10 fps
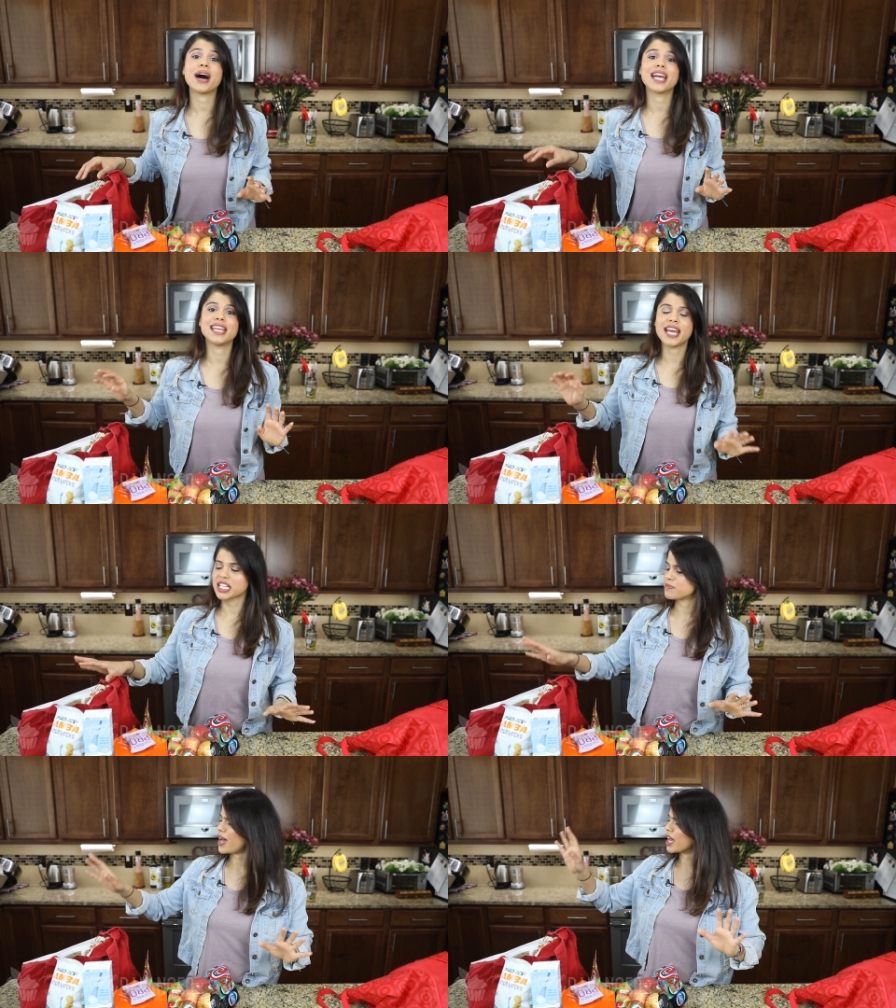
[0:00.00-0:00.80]
my
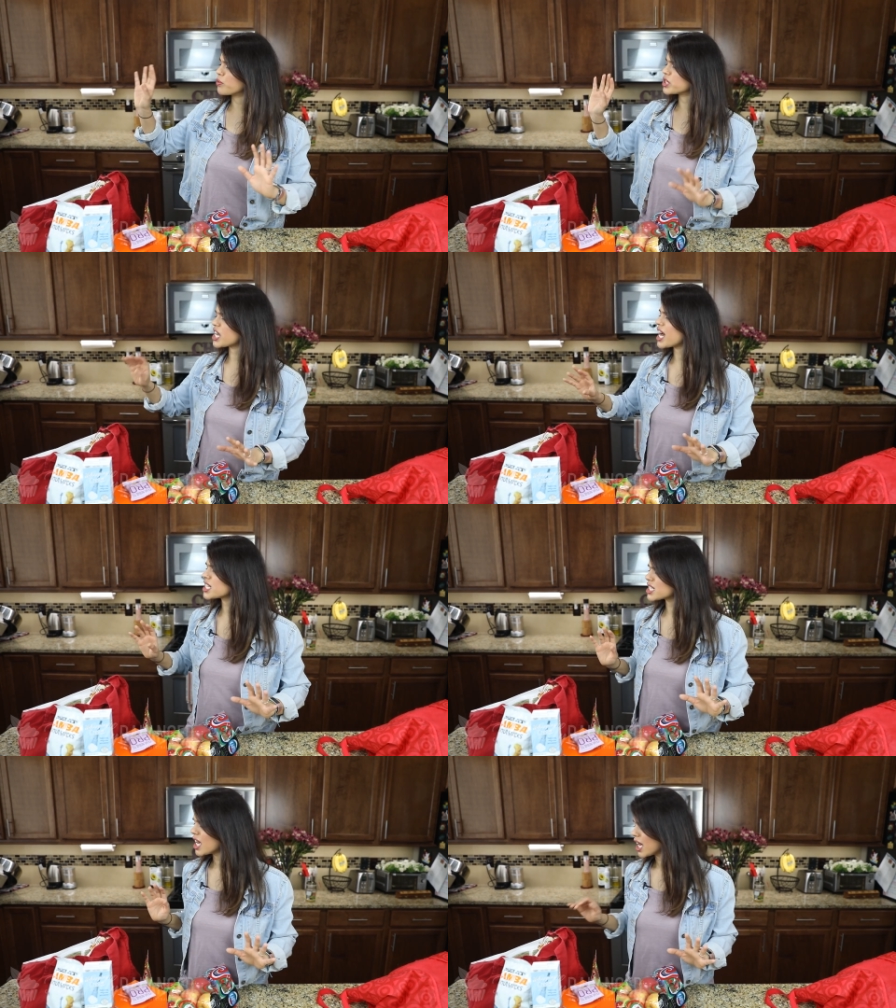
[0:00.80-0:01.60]
next bag, which
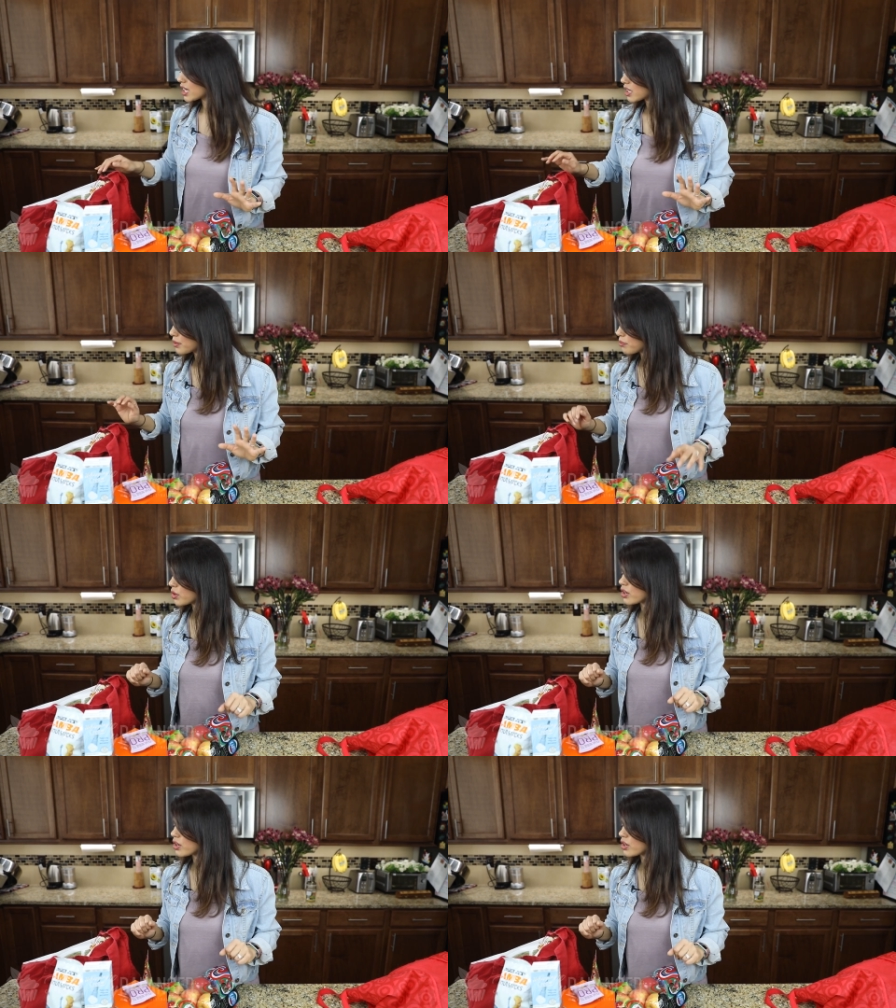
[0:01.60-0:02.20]
has a little bit